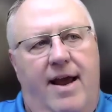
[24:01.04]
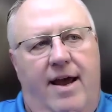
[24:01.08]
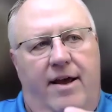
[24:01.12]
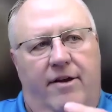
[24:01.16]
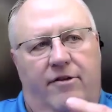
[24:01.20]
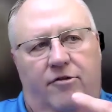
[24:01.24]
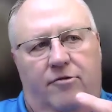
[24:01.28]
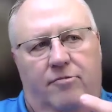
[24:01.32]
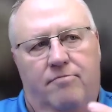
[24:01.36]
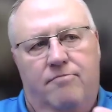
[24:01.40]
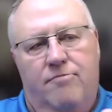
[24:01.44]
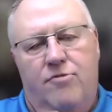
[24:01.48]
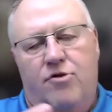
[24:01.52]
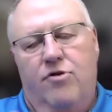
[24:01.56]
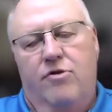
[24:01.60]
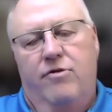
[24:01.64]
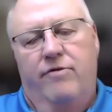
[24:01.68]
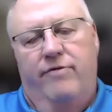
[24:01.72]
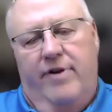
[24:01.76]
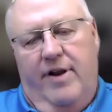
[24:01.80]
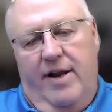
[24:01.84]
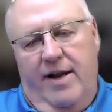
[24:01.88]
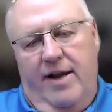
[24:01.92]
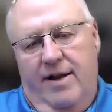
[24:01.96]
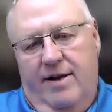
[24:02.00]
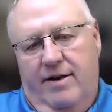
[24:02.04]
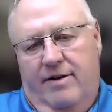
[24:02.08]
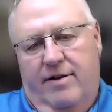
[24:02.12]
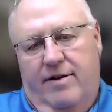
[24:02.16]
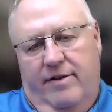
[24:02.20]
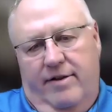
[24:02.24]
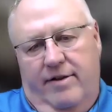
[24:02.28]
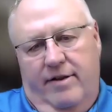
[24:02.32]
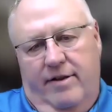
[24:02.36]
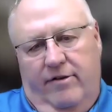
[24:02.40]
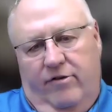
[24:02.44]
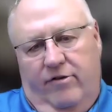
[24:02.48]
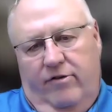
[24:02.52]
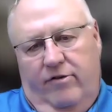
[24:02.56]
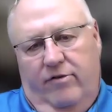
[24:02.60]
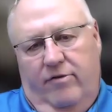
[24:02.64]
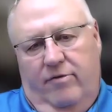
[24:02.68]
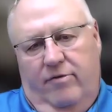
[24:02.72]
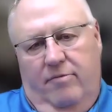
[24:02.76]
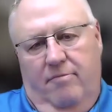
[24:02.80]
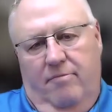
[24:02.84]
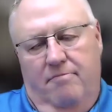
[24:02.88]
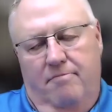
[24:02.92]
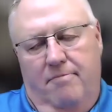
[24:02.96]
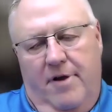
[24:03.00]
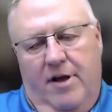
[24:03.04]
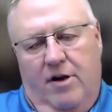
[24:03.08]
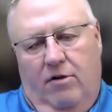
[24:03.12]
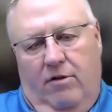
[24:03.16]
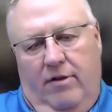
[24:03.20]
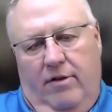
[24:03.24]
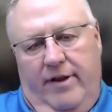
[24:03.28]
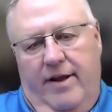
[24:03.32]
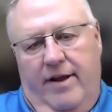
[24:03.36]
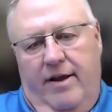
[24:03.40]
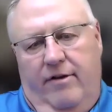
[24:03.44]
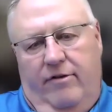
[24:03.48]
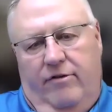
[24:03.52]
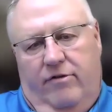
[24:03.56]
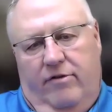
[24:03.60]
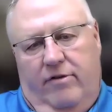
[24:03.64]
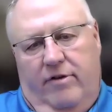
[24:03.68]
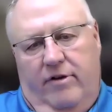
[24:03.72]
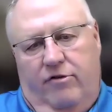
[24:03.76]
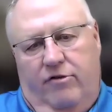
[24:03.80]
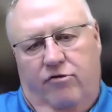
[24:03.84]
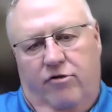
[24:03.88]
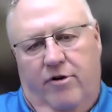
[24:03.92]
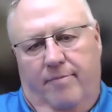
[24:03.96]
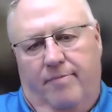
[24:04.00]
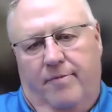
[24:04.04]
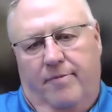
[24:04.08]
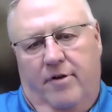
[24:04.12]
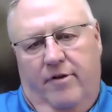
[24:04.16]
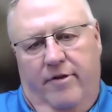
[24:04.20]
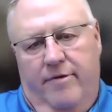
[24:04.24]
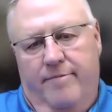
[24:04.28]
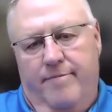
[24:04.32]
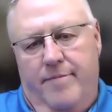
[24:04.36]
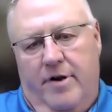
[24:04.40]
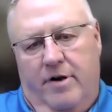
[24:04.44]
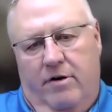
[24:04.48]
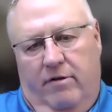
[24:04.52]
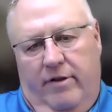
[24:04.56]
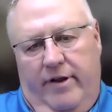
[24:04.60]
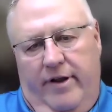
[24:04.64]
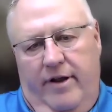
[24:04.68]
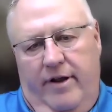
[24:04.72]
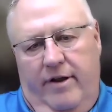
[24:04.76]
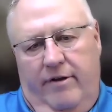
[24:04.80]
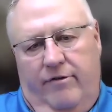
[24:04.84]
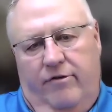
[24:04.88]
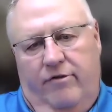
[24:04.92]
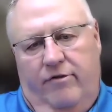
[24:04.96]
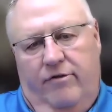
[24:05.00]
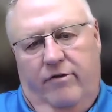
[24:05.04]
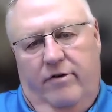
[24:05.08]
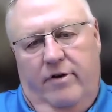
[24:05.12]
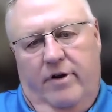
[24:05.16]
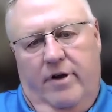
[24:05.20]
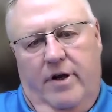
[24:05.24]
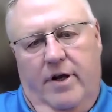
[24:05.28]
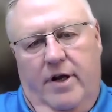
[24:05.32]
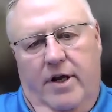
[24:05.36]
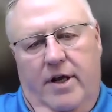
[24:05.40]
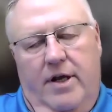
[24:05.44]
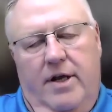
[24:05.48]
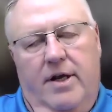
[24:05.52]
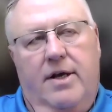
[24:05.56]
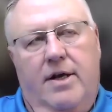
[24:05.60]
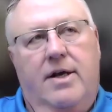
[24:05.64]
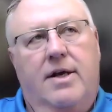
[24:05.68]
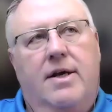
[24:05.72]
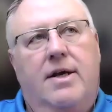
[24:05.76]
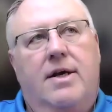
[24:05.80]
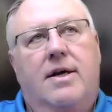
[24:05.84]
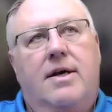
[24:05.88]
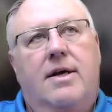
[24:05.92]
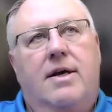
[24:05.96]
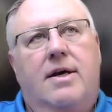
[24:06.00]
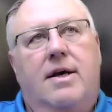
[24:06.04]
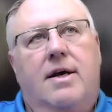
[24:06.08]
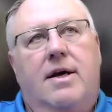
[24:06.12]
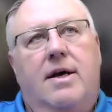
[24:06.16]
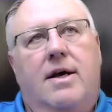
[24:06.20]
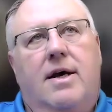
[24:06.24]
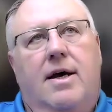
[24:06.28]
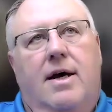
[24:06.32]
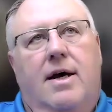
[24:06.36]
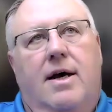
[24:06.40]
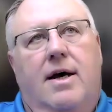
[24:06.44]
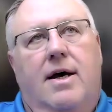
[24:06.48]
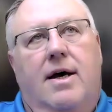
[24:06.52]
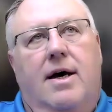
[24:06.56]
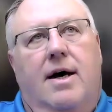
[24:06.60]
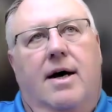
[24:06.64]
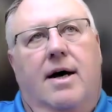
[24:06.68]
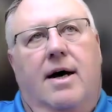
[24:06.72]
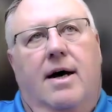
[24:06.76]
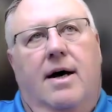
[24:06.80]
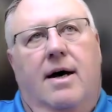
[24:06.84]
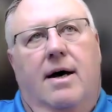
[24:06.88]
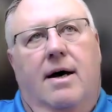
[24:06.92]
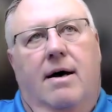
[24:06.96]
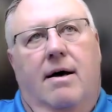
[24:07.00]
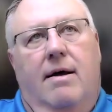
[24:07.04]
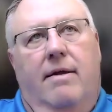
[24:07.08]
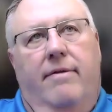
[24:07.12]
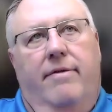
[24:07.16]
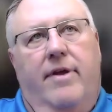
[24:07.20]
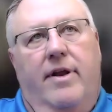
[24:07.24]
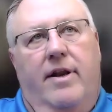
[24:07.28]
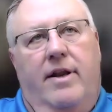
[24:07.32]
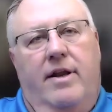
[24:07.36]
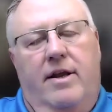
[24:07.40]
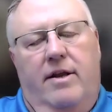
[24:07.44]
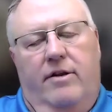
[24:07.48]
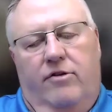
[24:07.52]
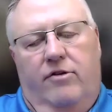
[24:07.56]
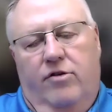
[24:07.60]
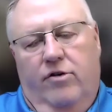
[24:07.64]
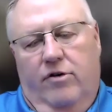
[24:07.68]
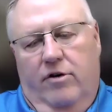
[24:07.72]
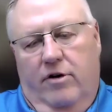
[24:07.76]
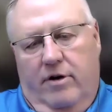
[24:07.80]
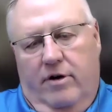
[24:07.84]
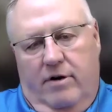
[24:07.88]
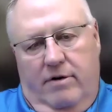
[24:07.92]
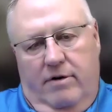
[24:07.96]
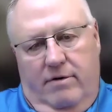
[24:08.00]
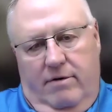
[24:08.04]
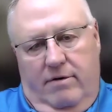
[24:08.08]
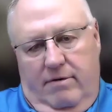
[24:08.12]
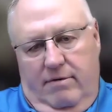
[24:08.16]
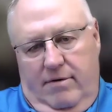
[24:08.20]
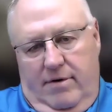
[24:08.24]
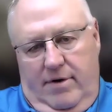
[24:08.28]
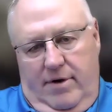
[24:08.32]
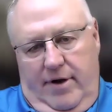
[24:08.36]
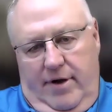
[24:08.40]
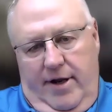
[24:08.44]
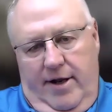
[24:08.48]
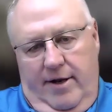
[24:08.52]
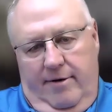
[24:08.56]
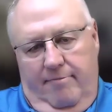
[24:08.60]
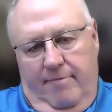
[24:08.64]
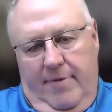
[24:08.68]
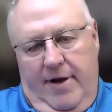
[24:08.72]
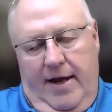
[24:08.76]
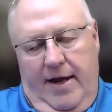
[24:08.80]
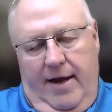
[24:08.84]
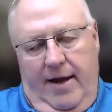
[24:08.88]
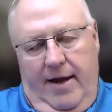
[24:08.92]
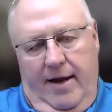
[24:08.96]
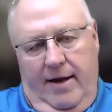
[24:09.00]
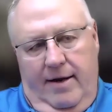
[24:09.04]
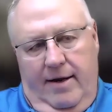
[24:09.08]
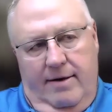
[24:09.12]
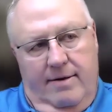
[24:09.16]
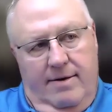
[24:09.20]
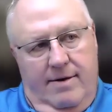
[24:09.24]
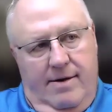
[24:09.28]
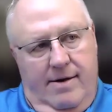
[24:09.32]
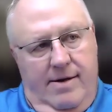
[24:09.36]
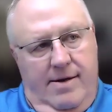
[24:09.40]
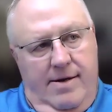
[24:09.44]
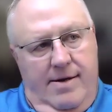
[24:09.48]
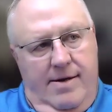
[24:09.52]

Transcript: has moved into this Middle East, the trip to the Middle East that he took in May